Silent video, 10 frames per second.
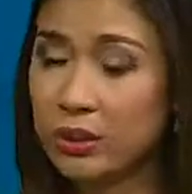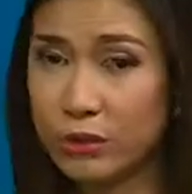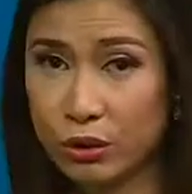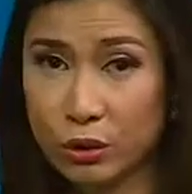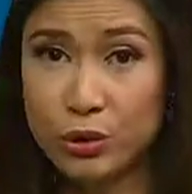And
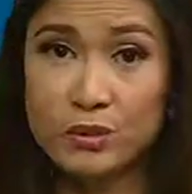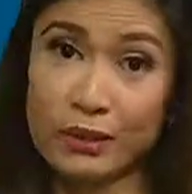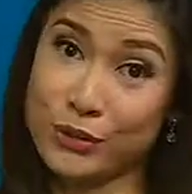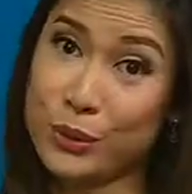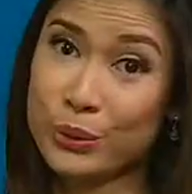for those of
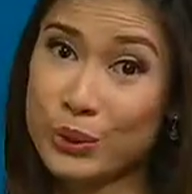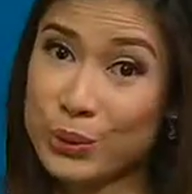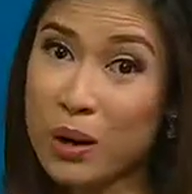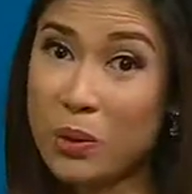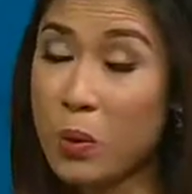our viewers
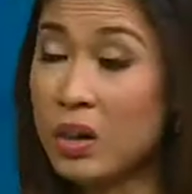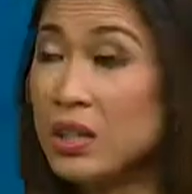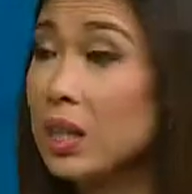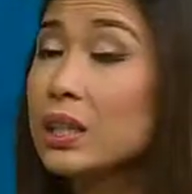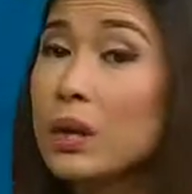who are
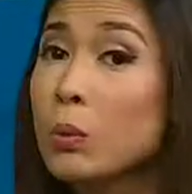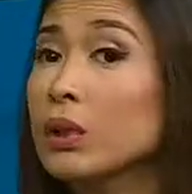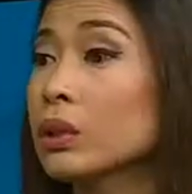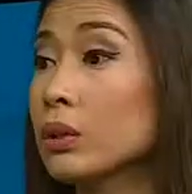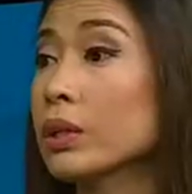watching and they
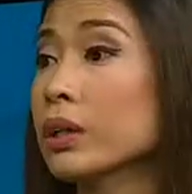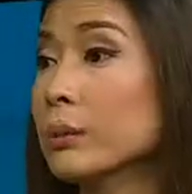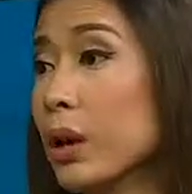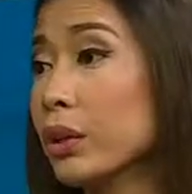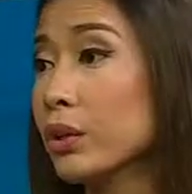want to
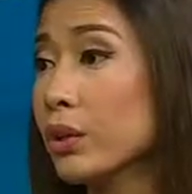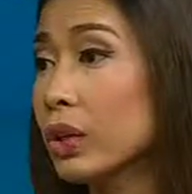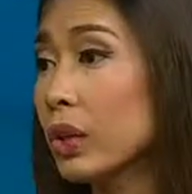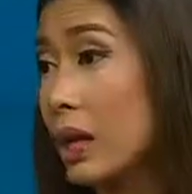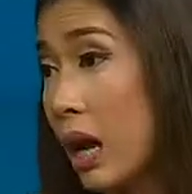learn modern
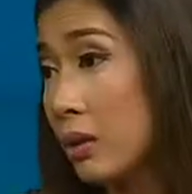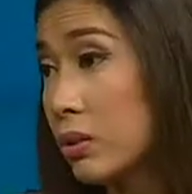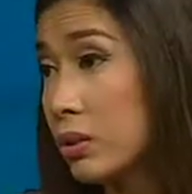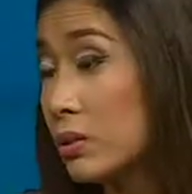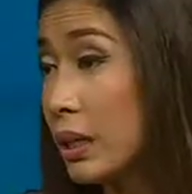cooking, how
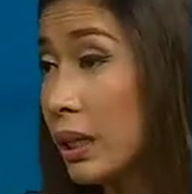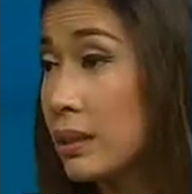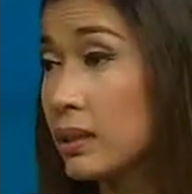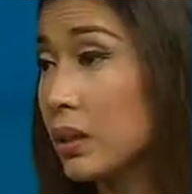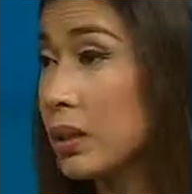do they
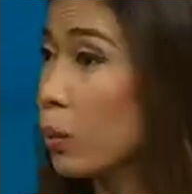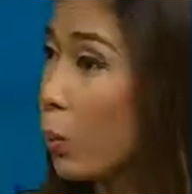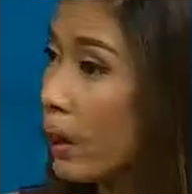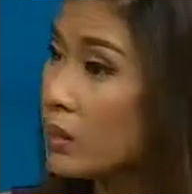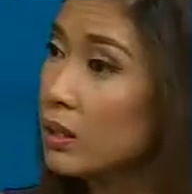get started or
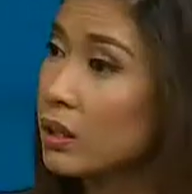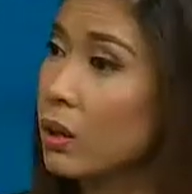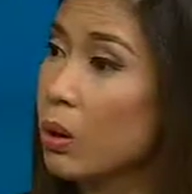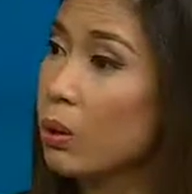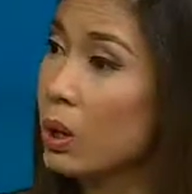where do they
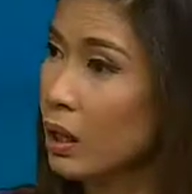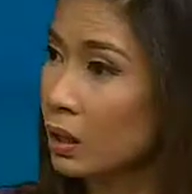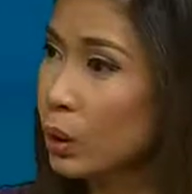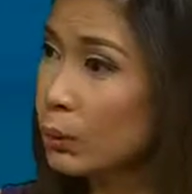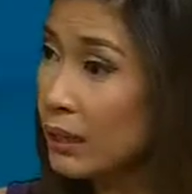go?
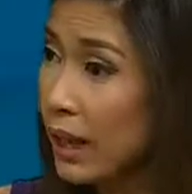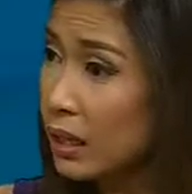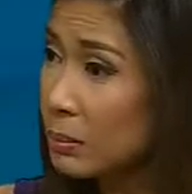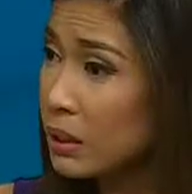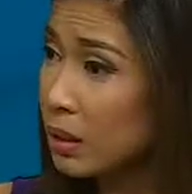Global
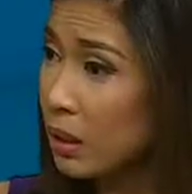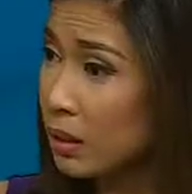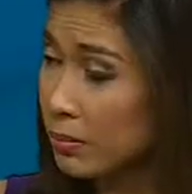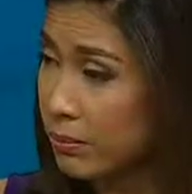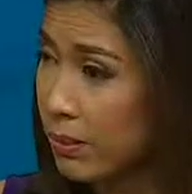Academy
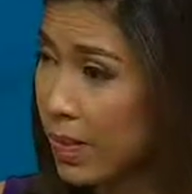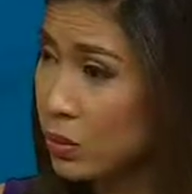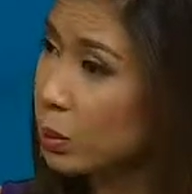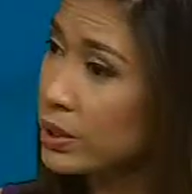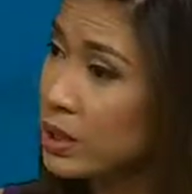has
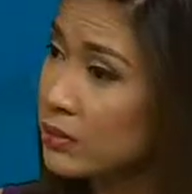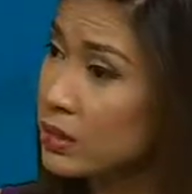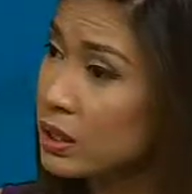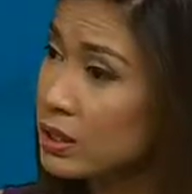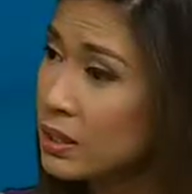courses for
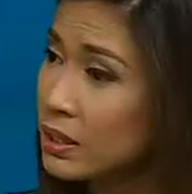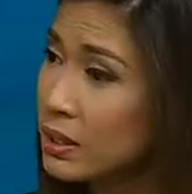this?